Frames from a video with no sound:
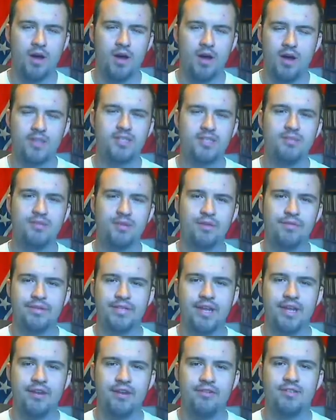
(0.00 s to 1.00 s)
awesome
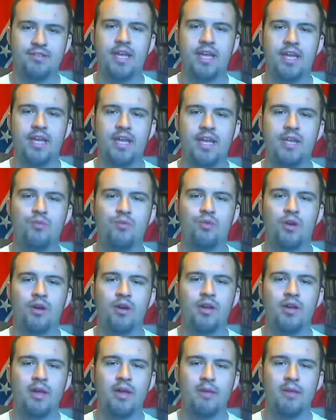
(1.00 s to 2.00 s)
libertarian society
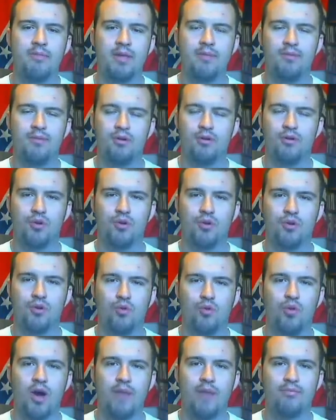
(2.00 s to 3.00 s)
where people
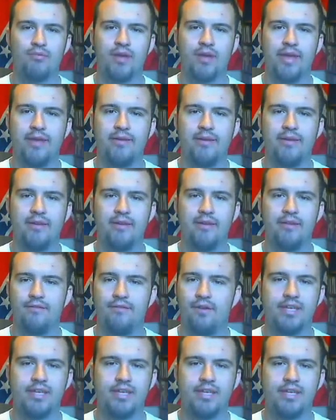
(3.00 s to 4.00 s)
cooperate
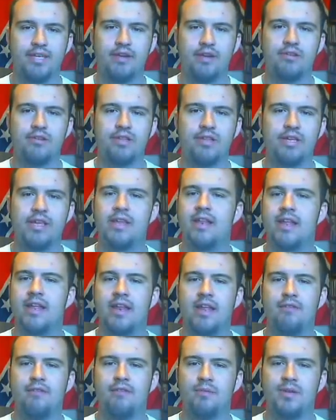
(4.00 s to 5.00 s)
voluntarily and
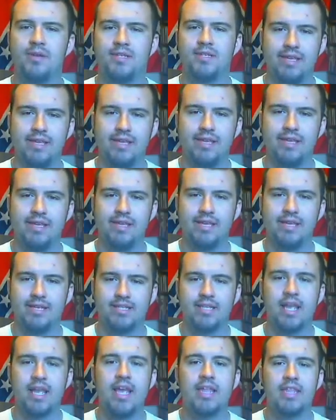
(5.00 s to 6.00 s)
everybody's at
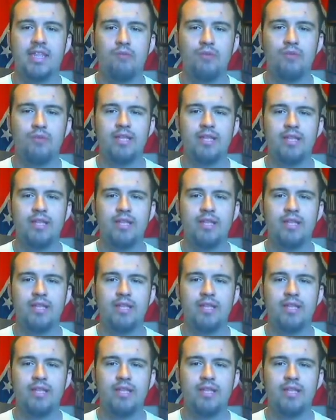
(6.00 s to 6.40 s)
peace, then we